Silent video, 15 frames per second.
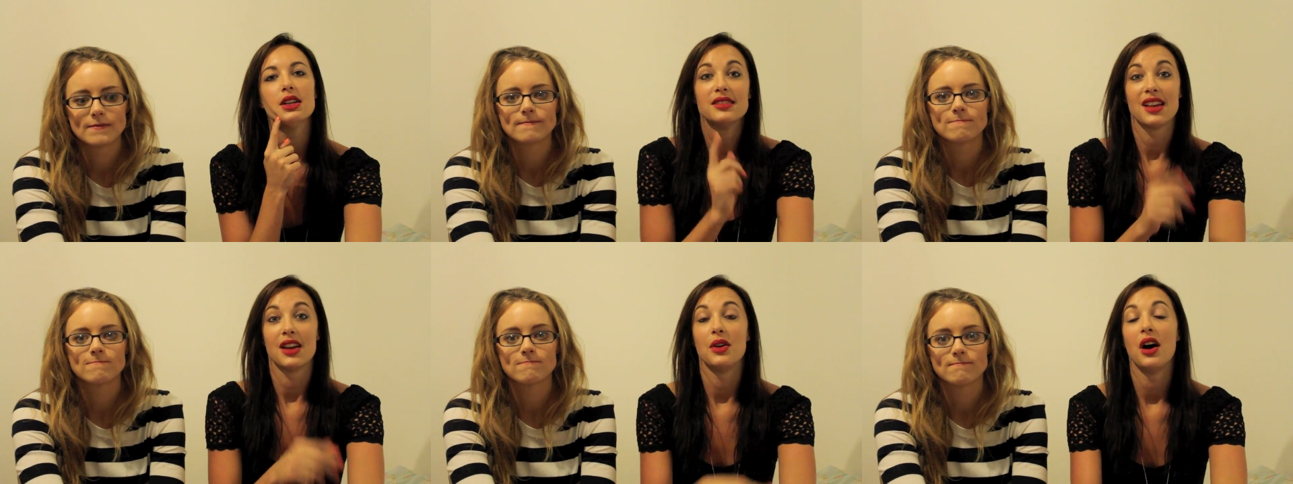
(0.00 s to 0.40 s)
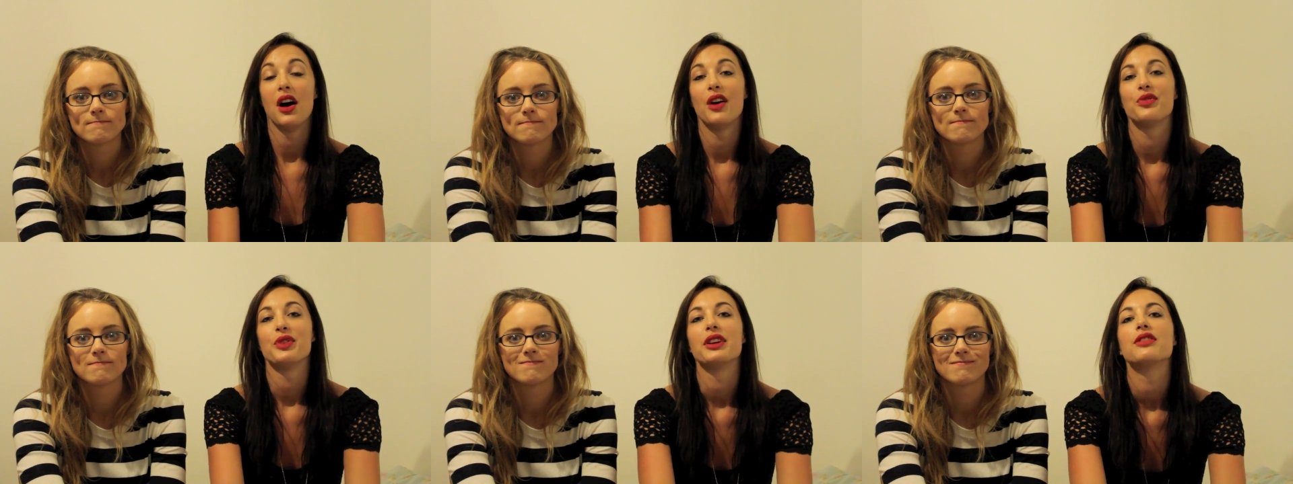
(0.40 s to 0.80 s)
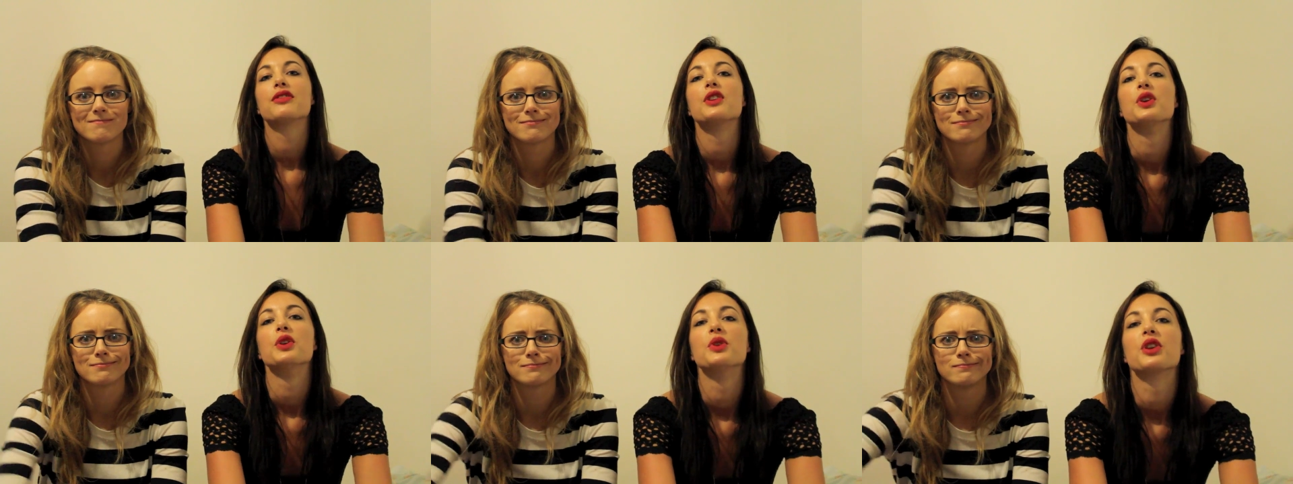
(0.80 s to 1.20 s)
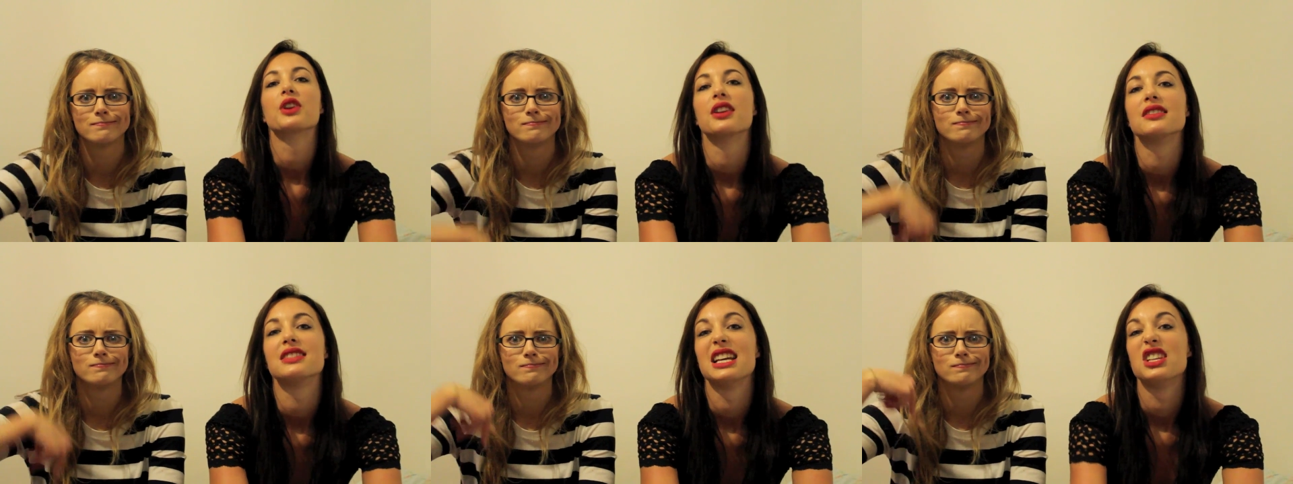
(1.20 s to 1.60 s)
Speaker 1: So halfway through, you're
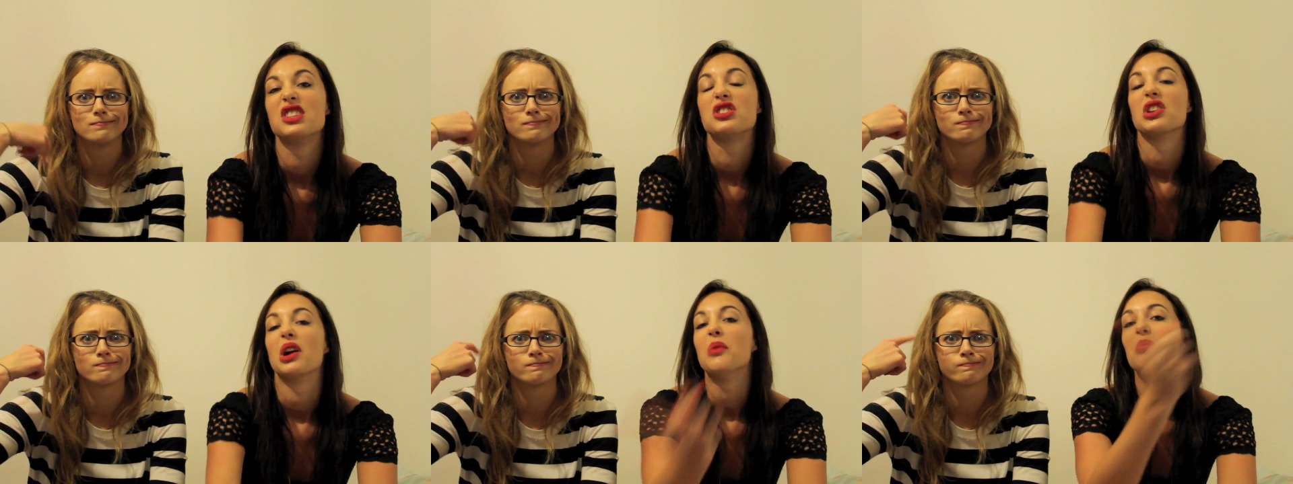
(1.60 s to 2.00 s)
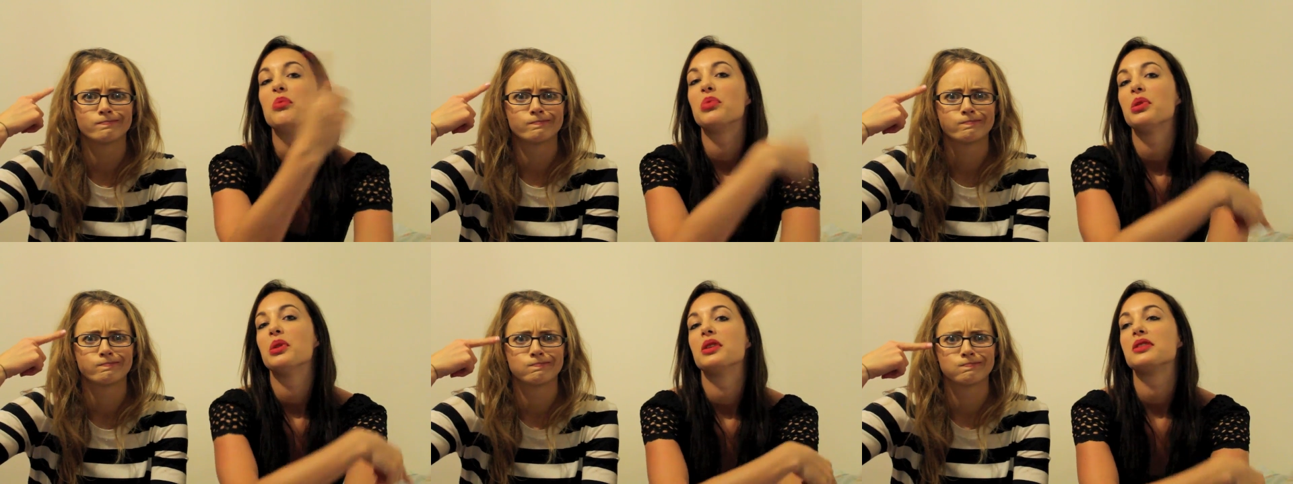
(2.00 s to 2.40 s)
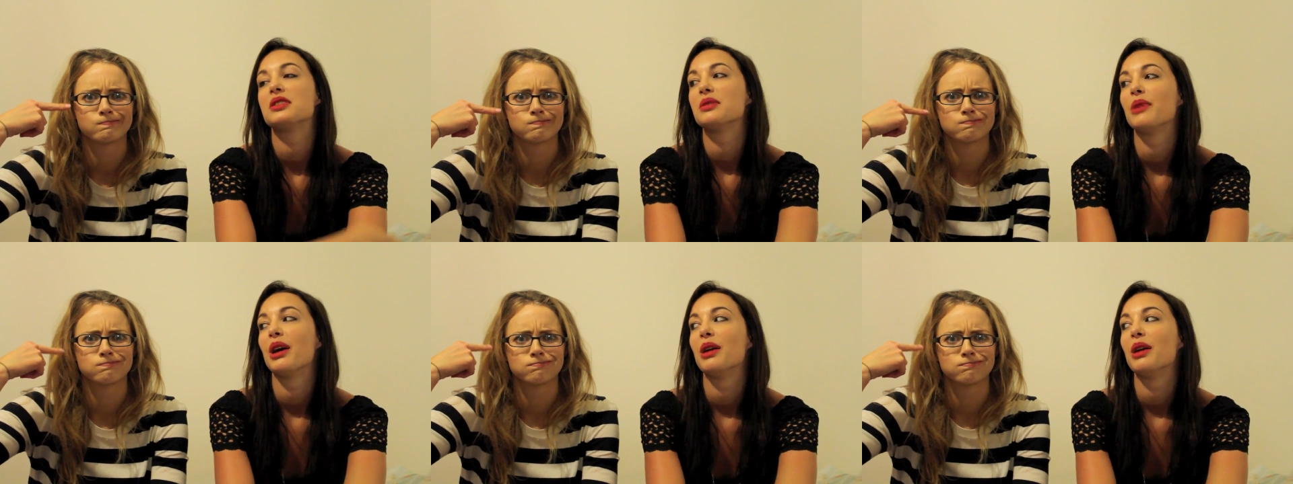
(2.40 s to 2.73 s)
going to see it jump to